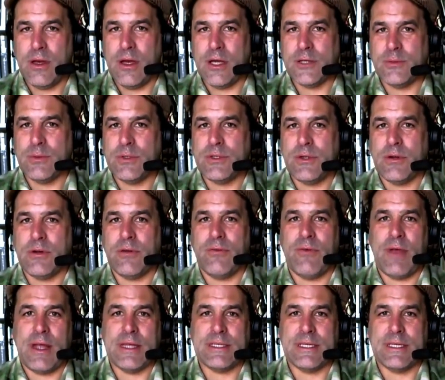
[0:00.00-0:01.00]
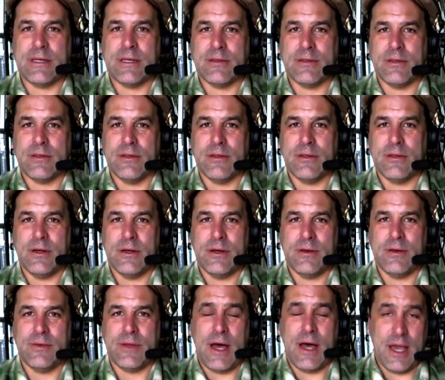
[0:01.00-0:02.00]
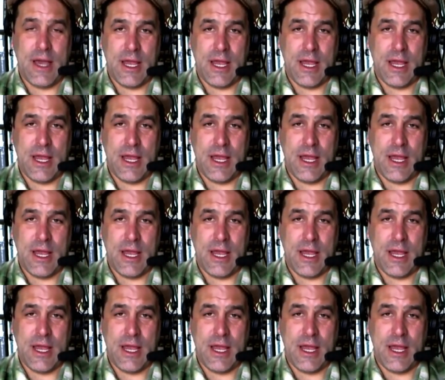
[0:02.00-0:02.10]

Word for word: as we start advancing the